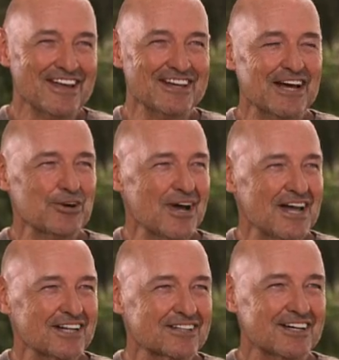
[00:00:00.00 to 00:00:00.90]
and
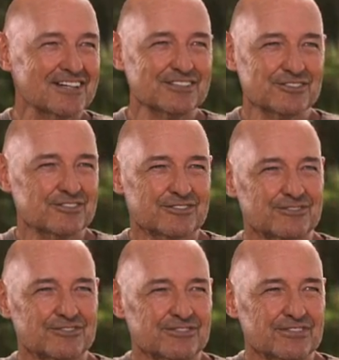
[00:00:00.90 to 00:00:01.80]
ironic
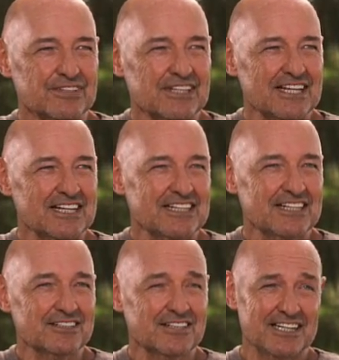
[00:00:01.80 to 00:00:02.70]
that he
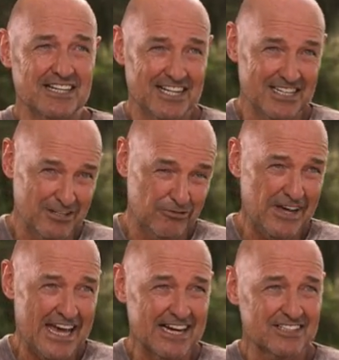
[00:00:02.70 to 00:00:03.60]
didn't. And in
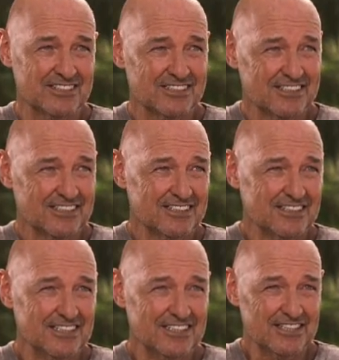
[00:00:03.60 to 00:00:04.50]
fact,
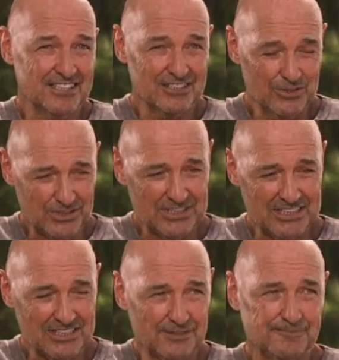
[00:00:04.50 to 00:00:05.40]
in this new
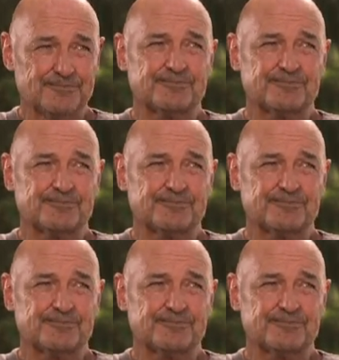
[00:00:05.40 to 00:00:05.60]
season,